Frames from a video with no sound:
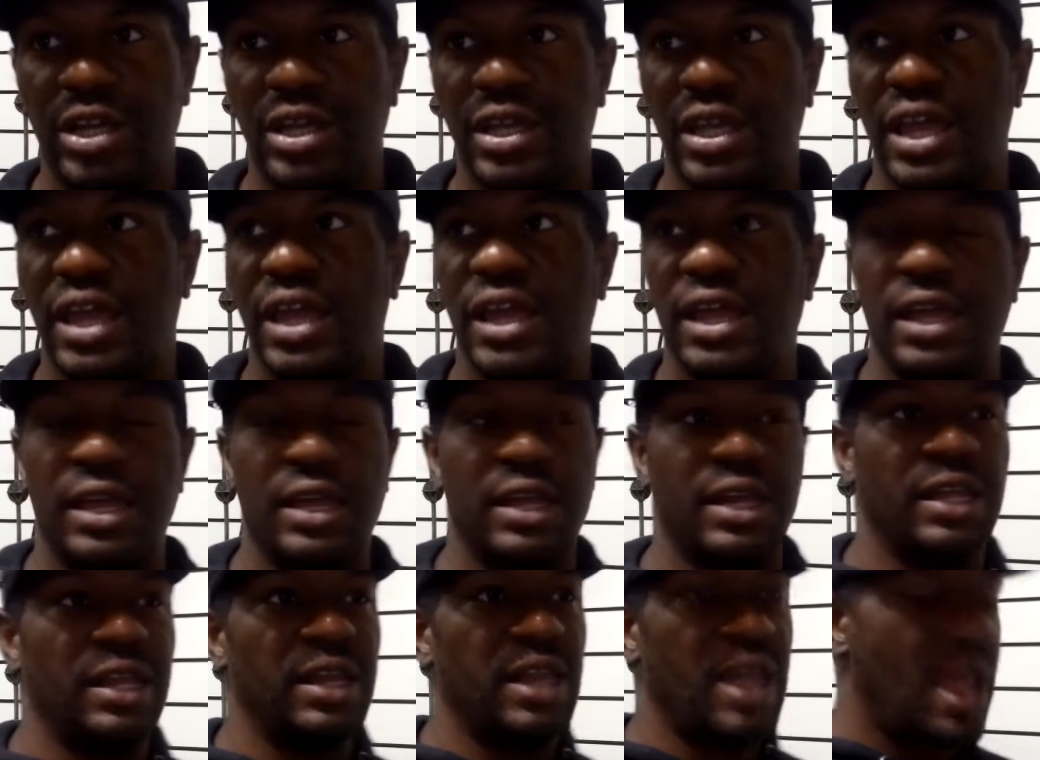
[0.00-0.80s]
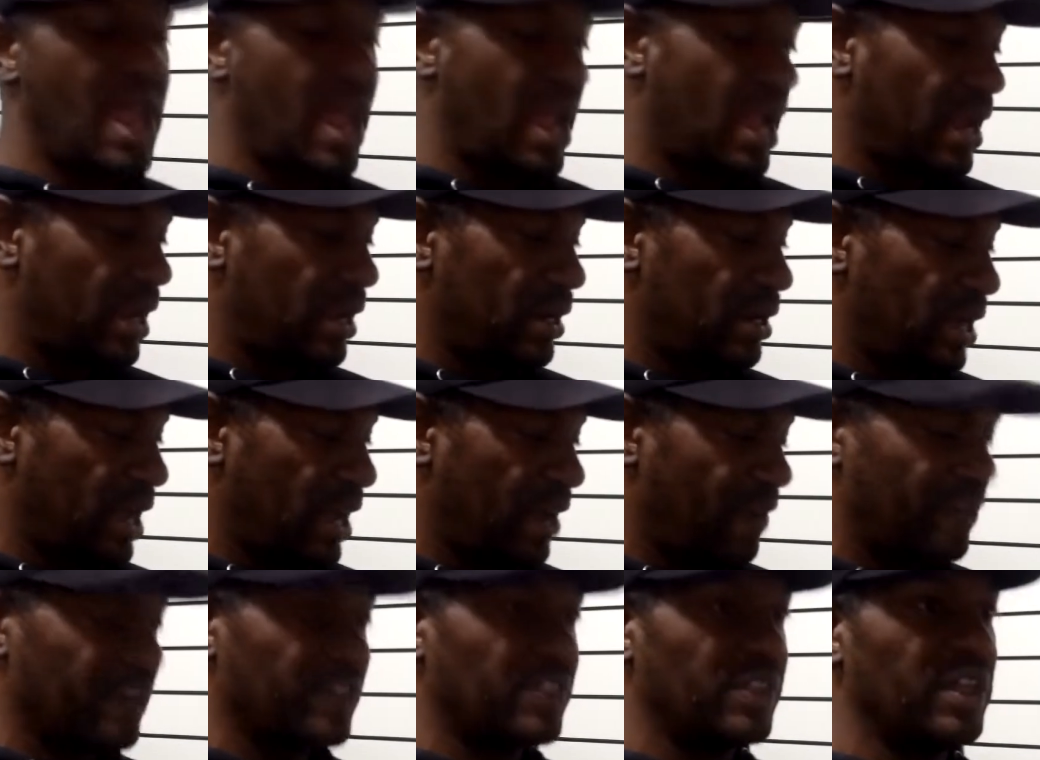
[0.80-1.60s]
and it had
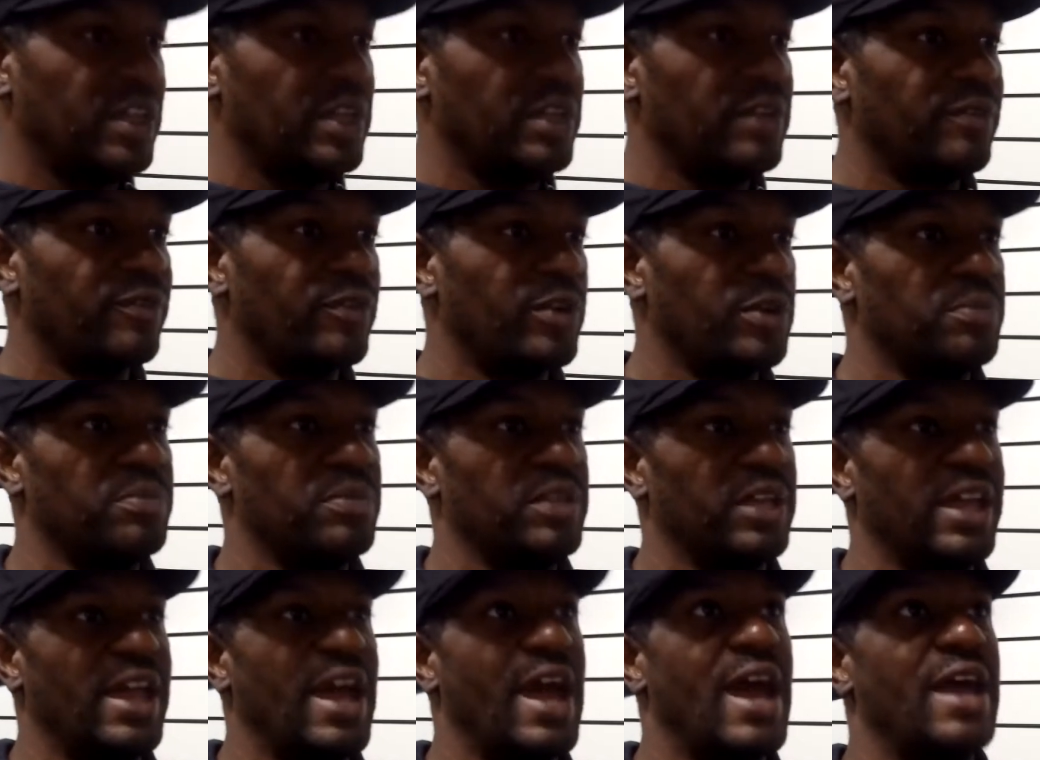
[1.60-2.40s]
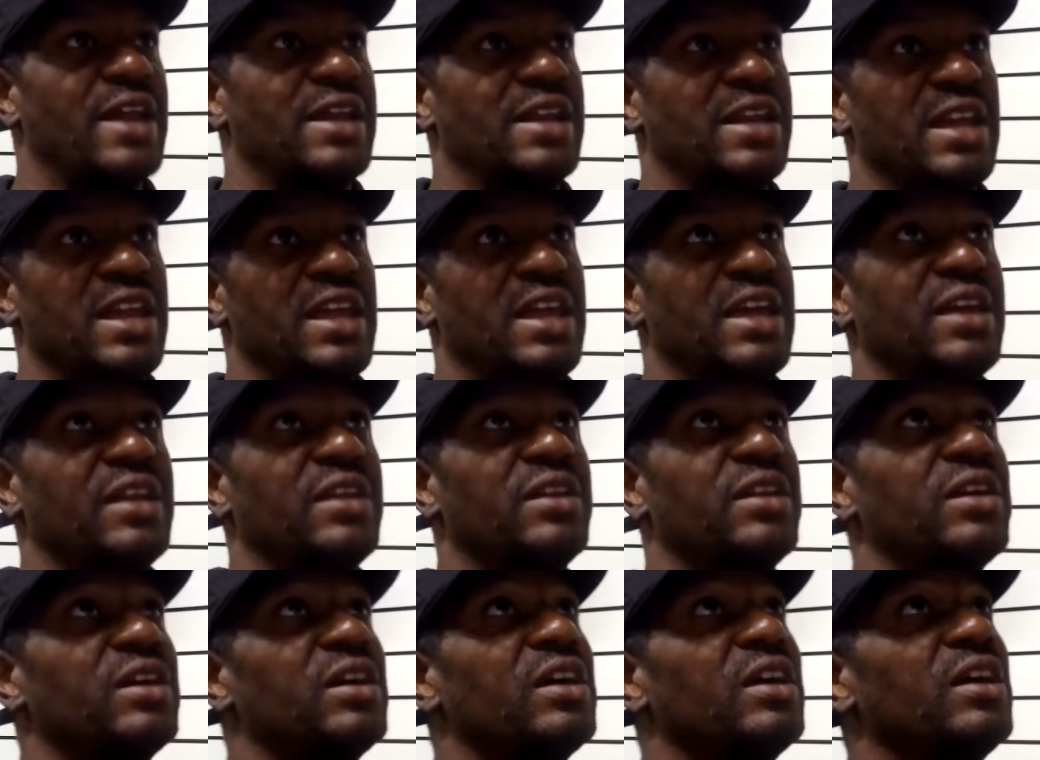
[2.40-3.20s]
everything from the guy
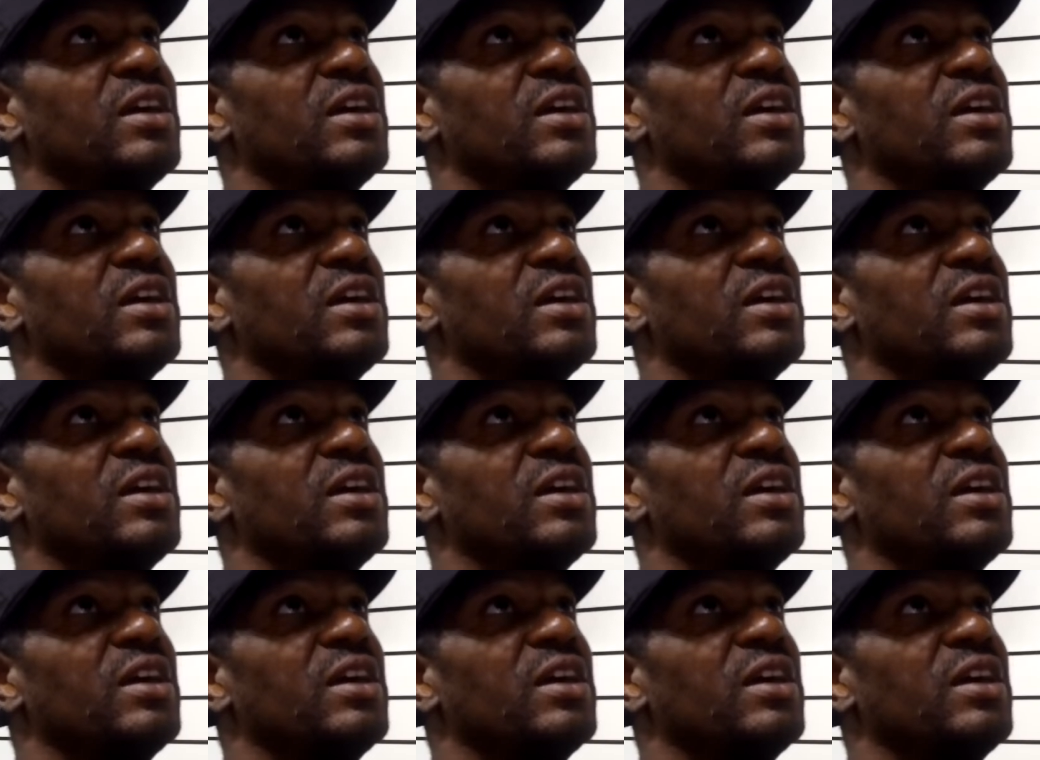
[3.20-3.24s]
Ned